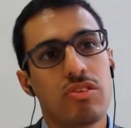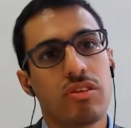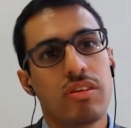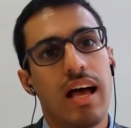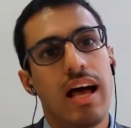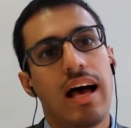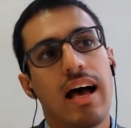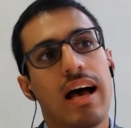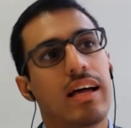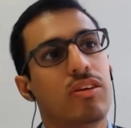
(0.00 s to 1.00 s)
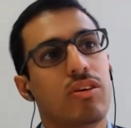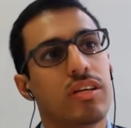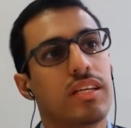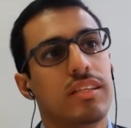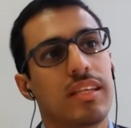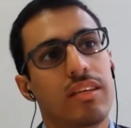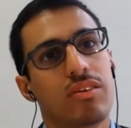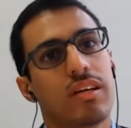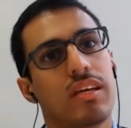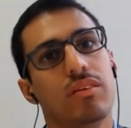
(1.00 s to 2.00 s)
of certain information,
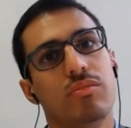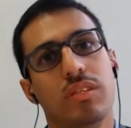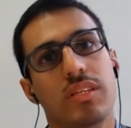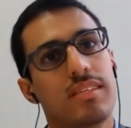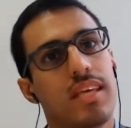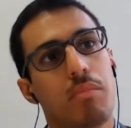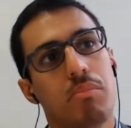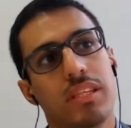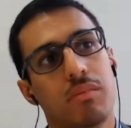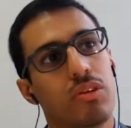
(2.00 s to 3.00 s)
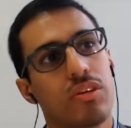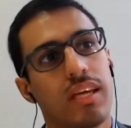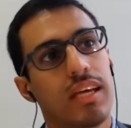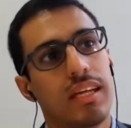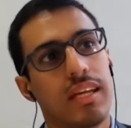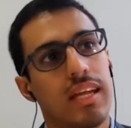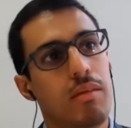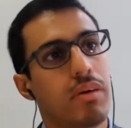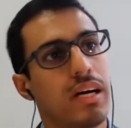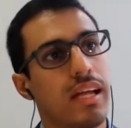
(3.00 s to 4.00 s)
you have to turn to the
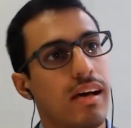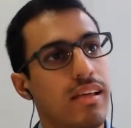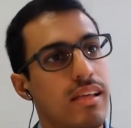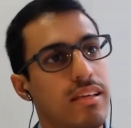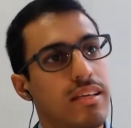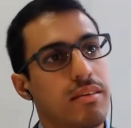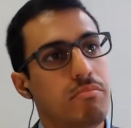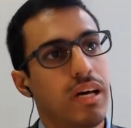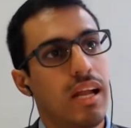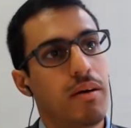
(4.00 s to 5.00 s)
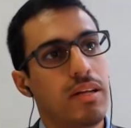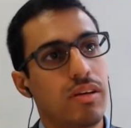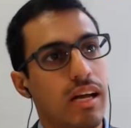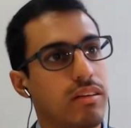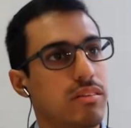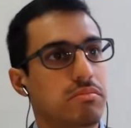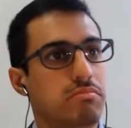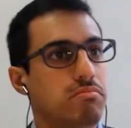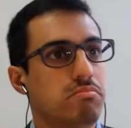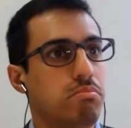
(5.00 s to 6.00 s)
criteria used by
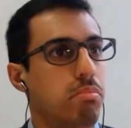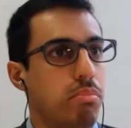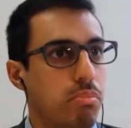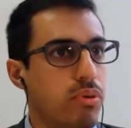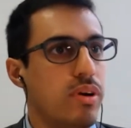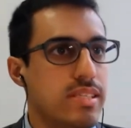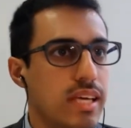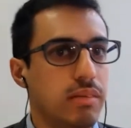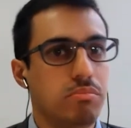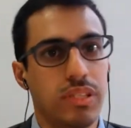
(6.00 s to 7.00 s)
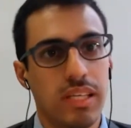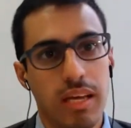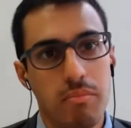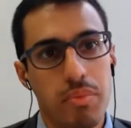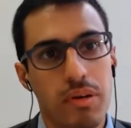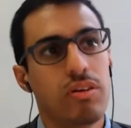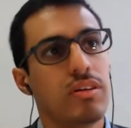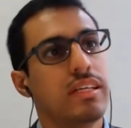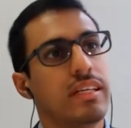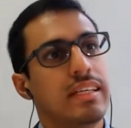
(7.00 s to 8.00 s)
epistemology to assess it. That could
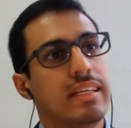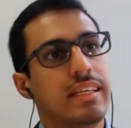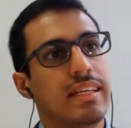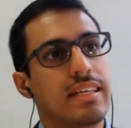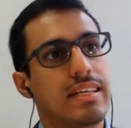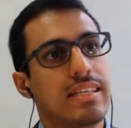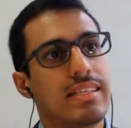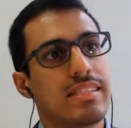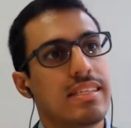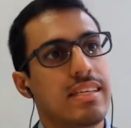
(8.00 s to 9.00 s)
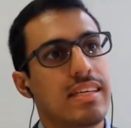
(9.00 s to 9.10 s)
be, for example,